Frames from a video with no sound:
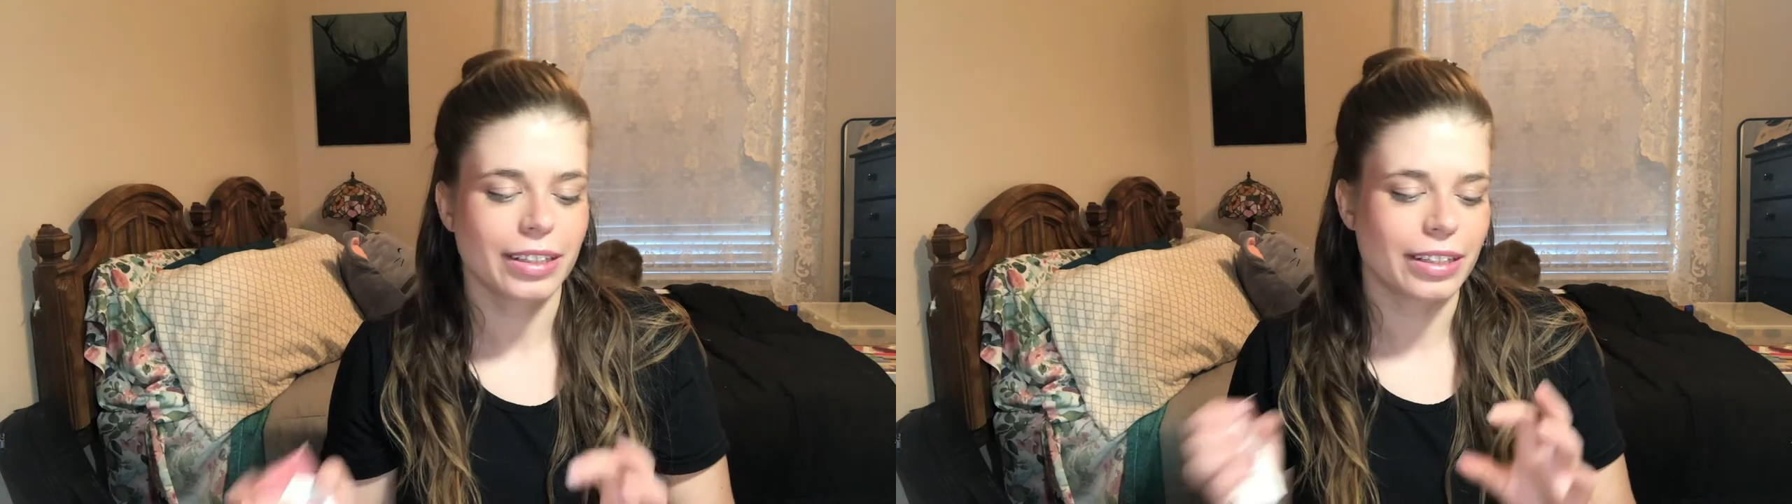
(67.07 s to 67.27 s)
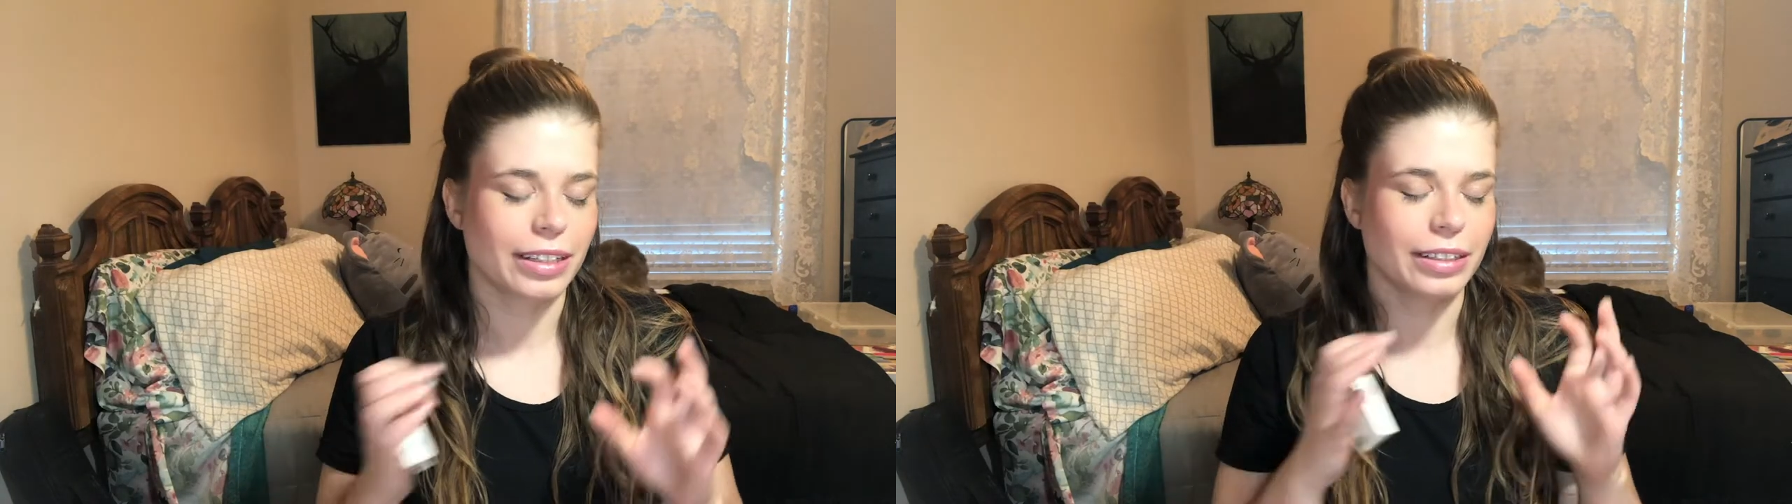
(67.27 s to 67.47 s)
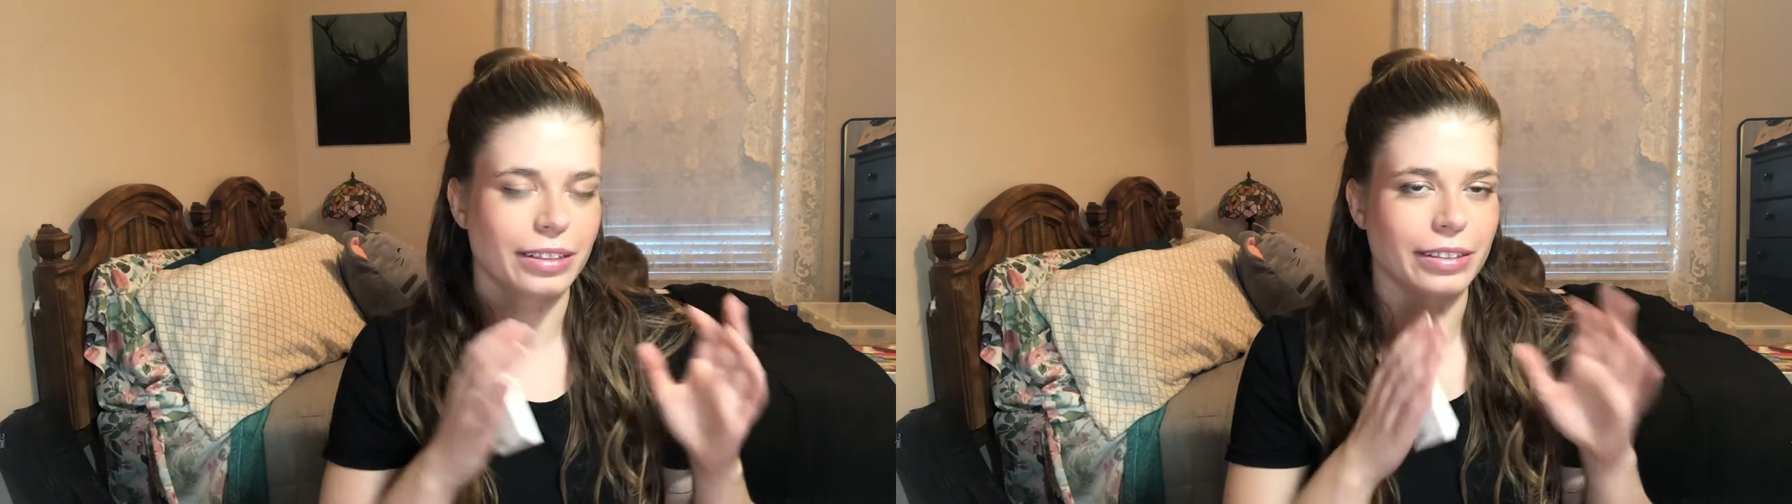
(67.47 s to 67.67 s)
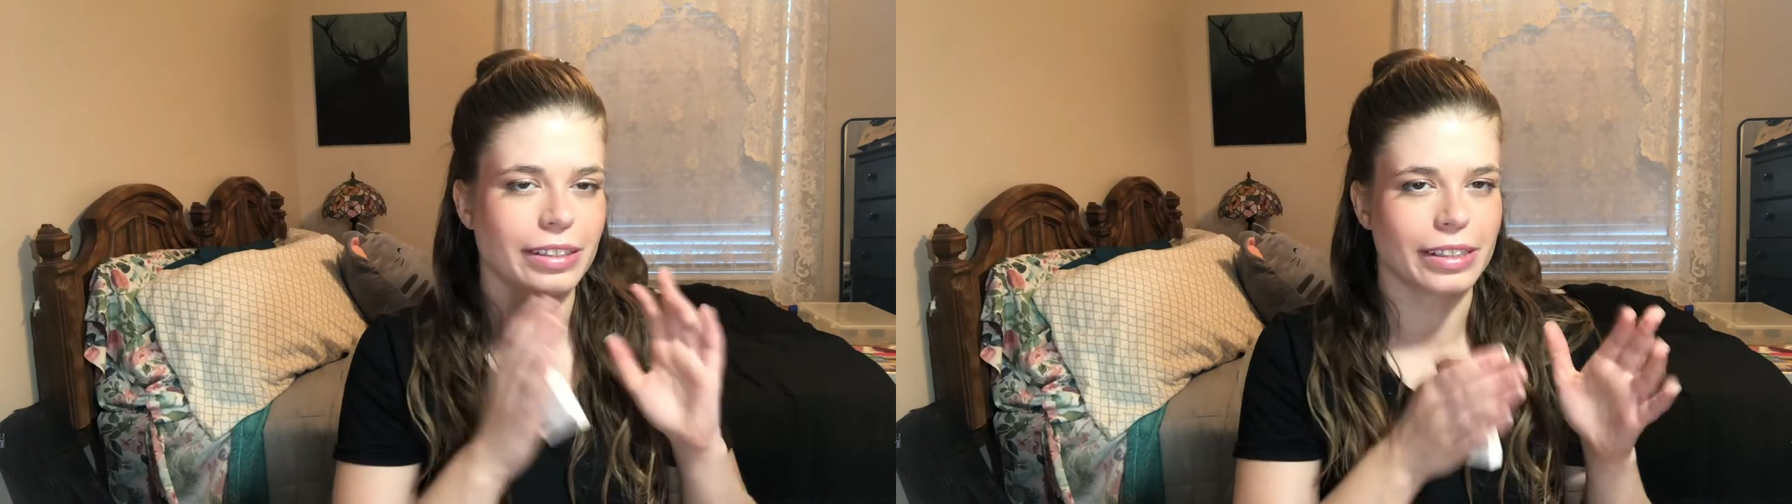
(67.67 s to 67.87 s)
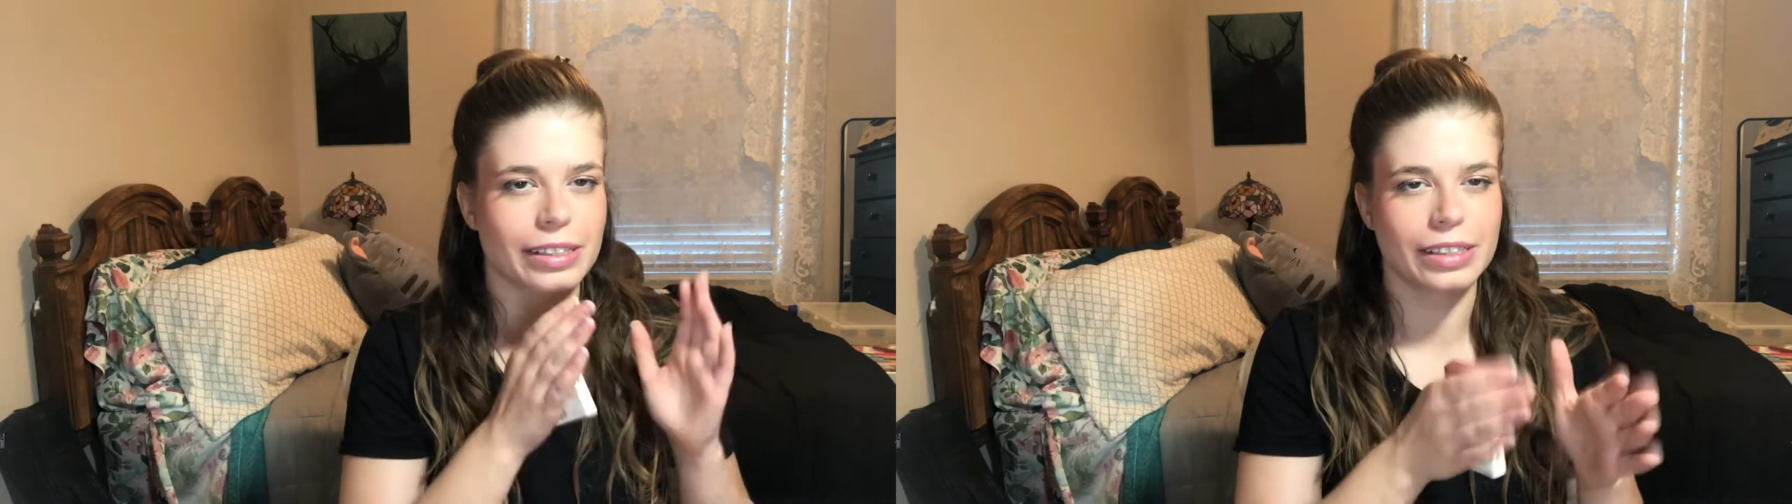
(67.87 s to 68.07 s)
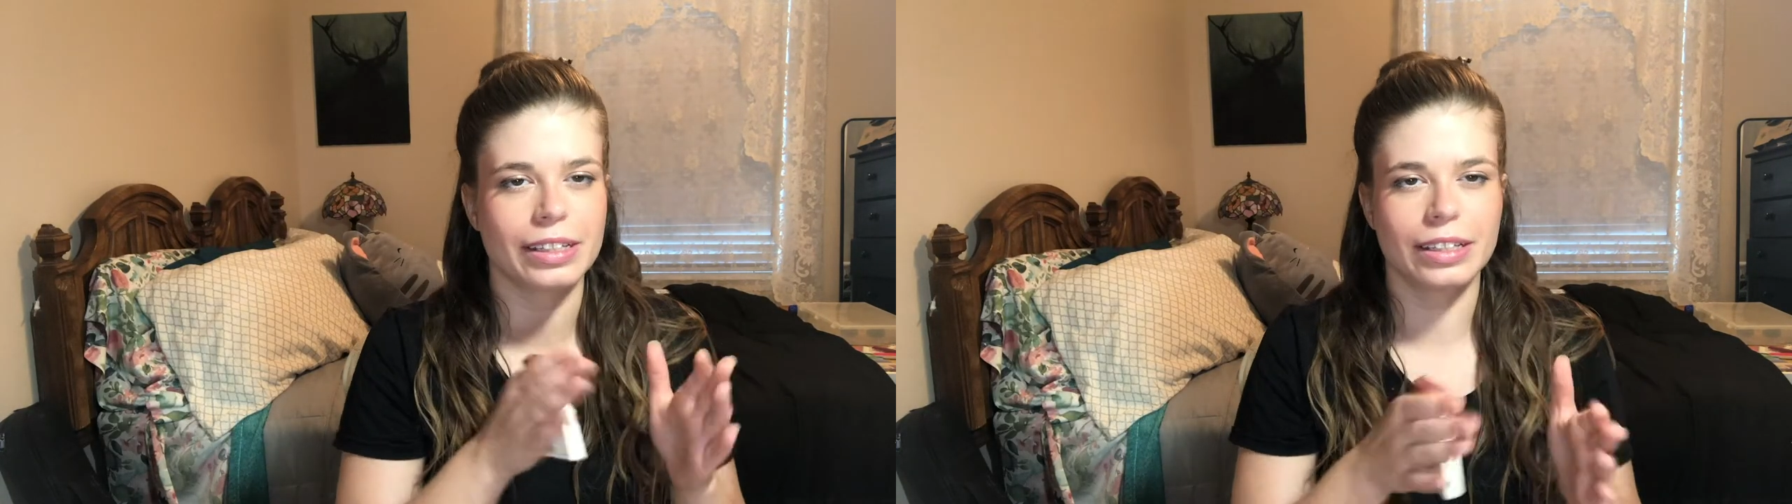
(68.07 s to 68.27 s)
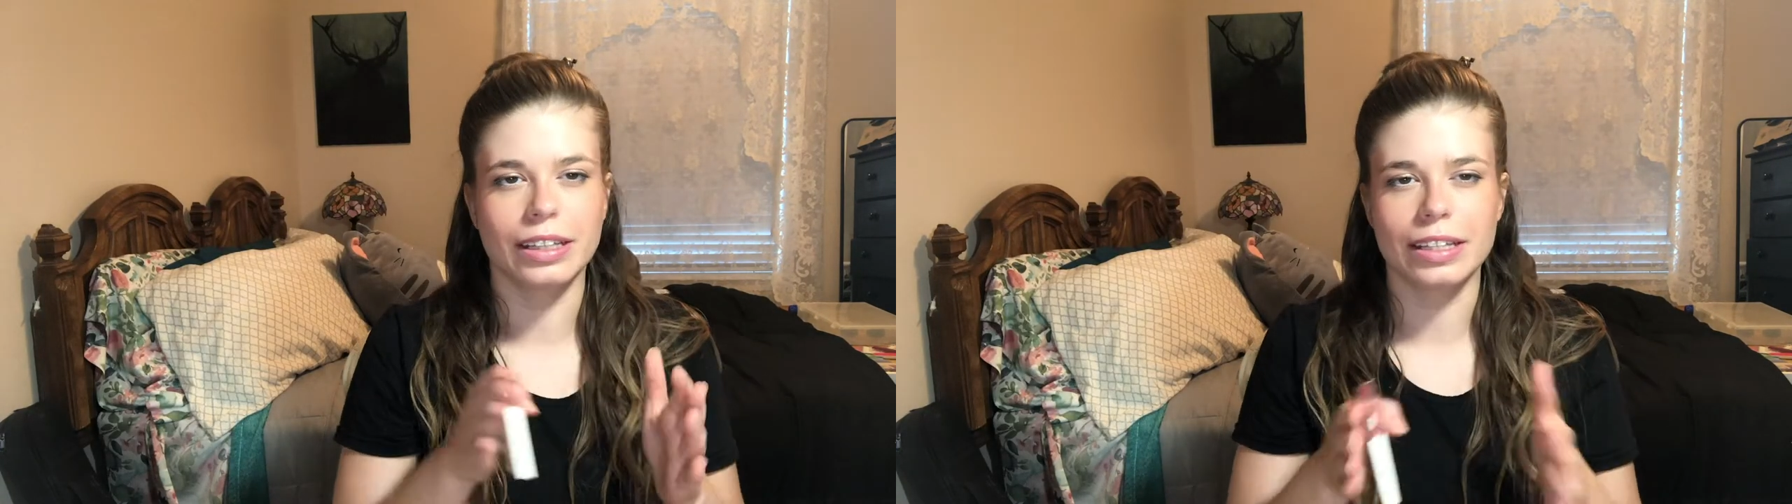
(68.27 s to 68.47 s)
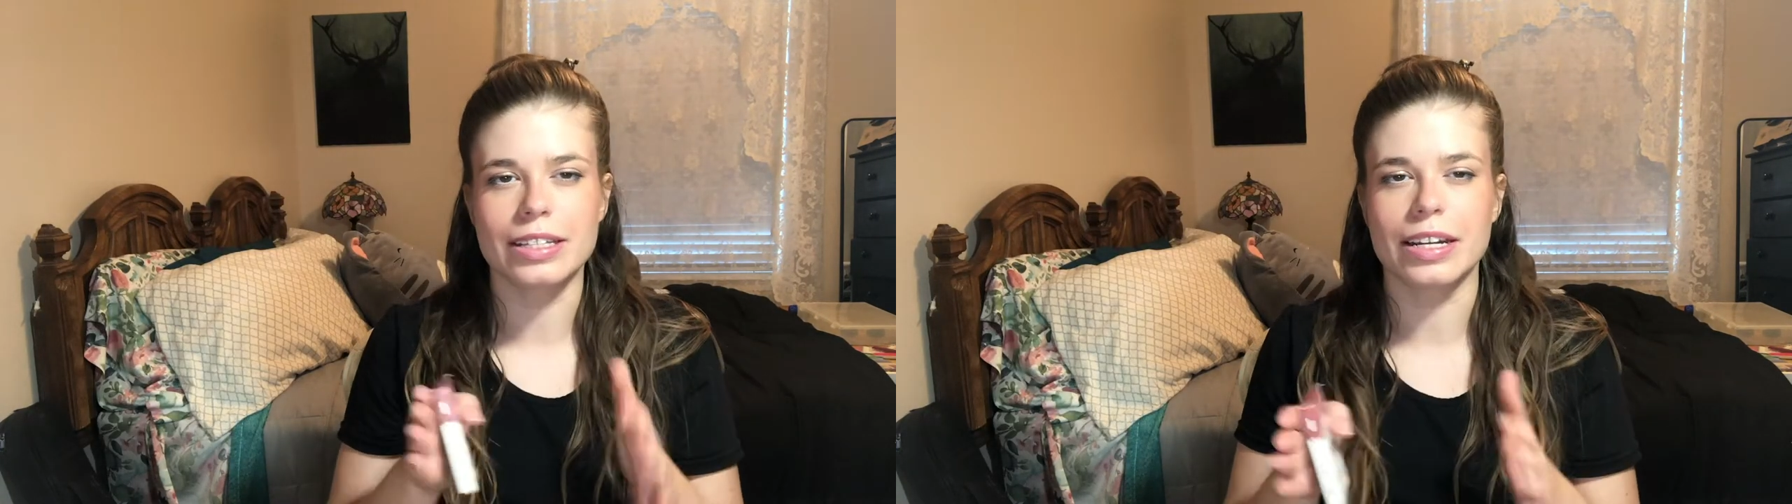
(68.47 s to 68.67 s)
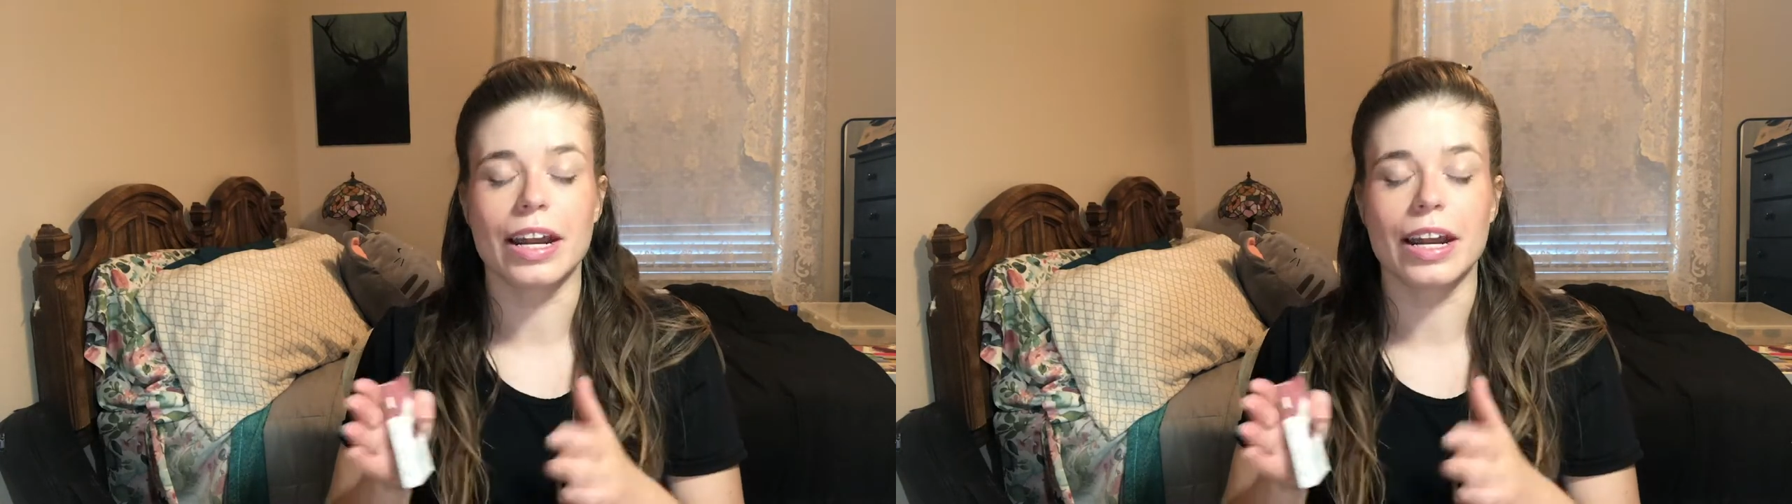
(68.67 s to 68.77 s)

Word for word: They literally like listed